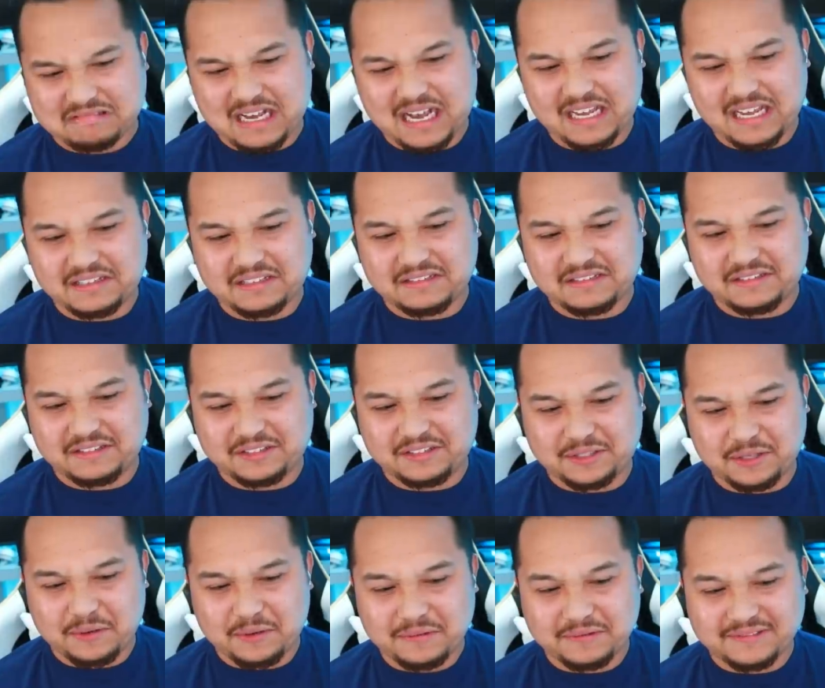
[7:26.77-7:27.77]
I don't I,
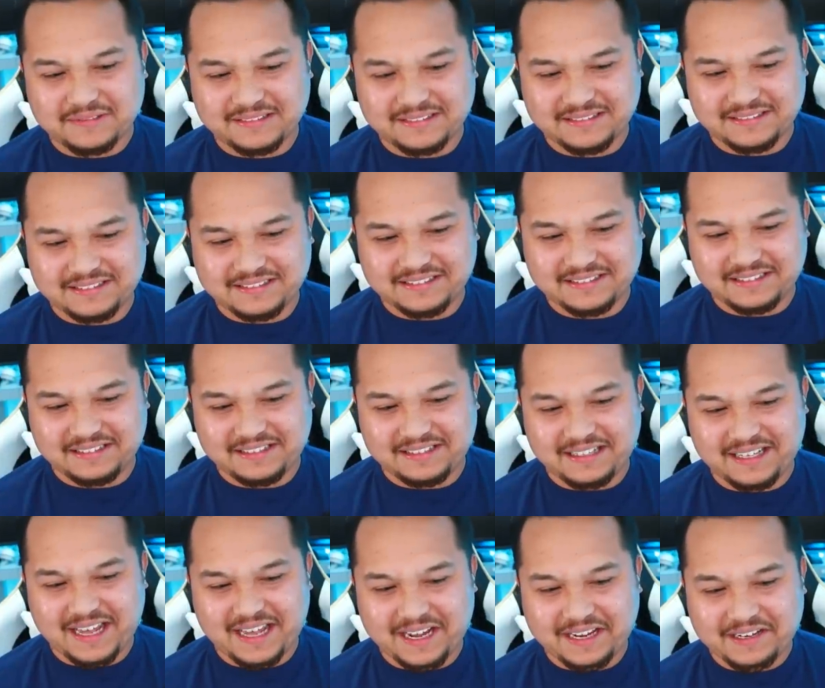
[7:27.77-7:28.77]

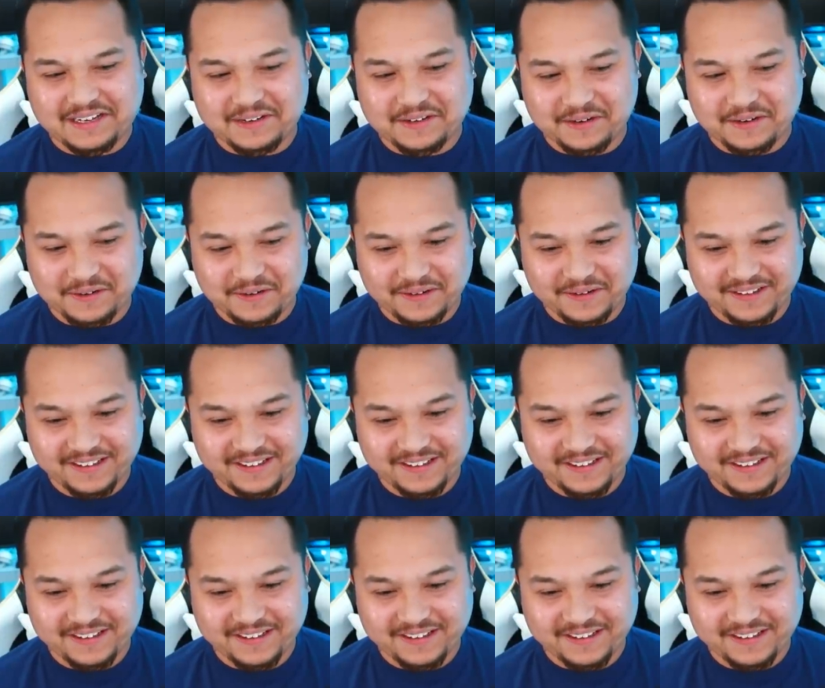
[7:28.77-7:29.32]
like her.